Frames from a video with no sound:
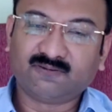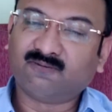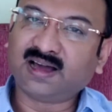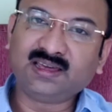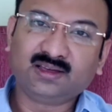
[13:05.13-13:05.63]

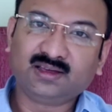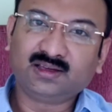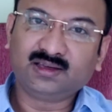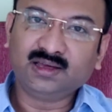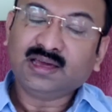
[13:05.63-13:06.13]
Why?
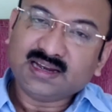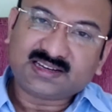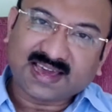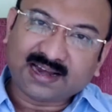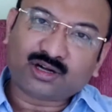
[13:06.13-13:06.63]

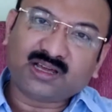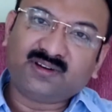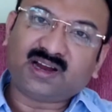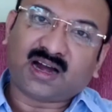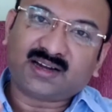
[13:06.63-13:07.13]
It cannot
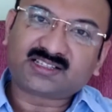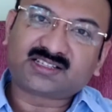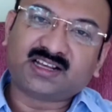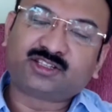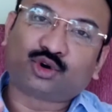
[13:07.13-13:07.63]
even
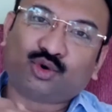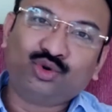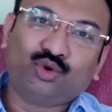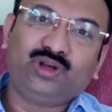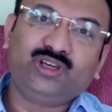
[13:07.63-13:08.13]
understand its
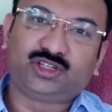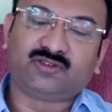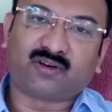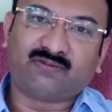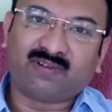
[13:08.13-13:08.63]
own
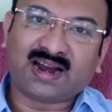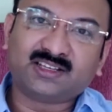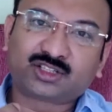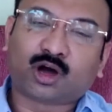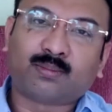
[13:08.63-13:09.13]
origin, from where
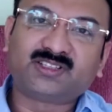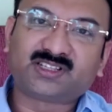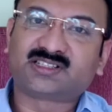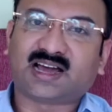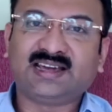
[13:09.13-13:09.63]
this common
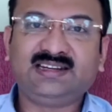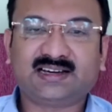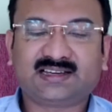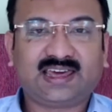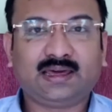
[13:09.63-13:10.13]
sense
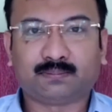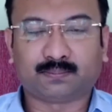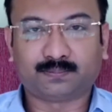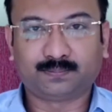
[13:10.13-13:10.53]
idea came,